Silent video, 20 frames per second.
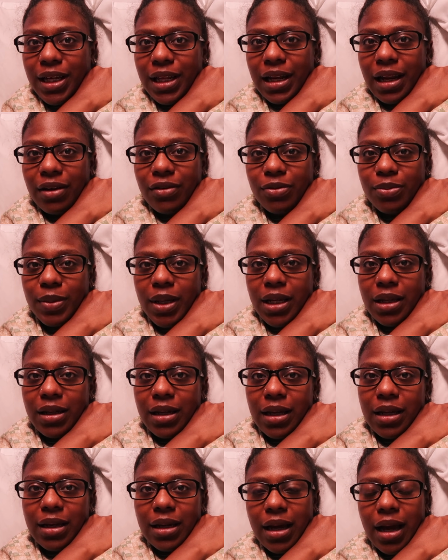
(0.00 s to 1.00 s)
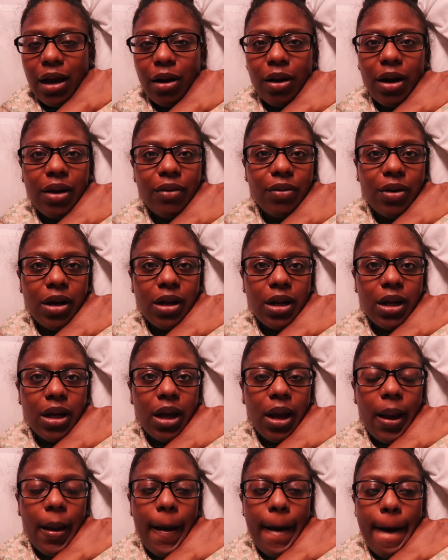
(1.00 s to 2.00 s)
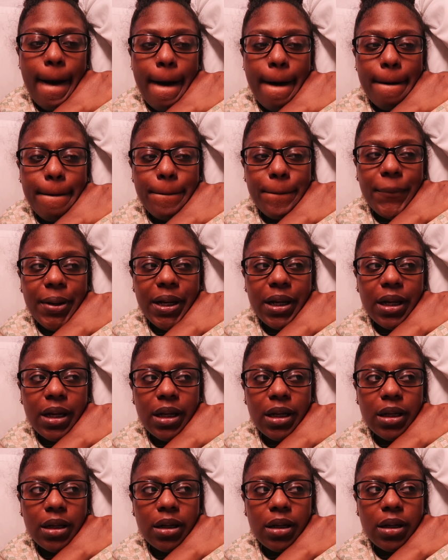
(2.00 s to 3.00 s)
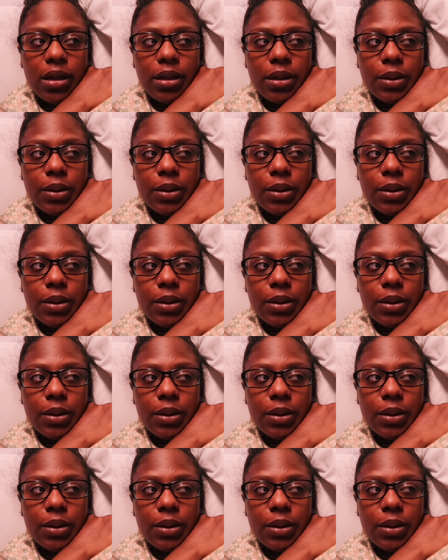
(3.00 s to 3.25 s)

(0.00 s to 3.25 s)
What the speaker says: he left me, like, how ironic. But